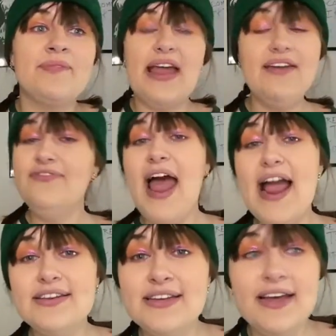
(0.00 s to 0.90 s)
In
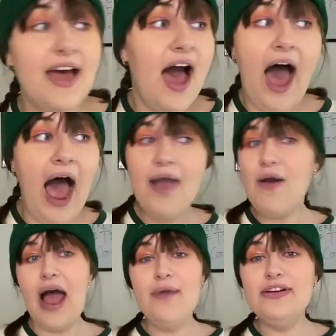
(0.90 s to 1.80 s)
fact, I
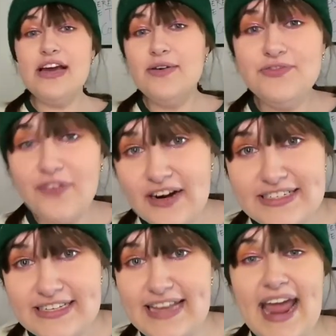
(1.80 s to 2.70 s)
would go as far as
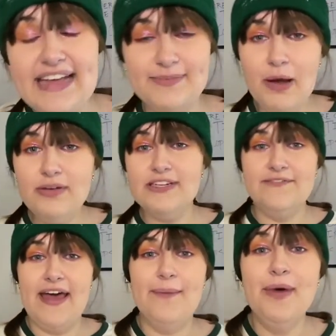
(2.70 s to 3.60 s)
to say as most of
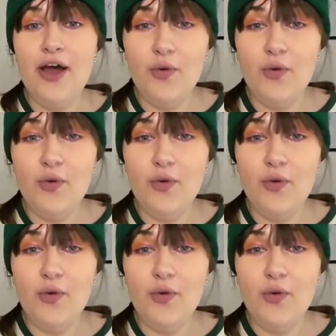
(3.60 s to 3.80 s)
them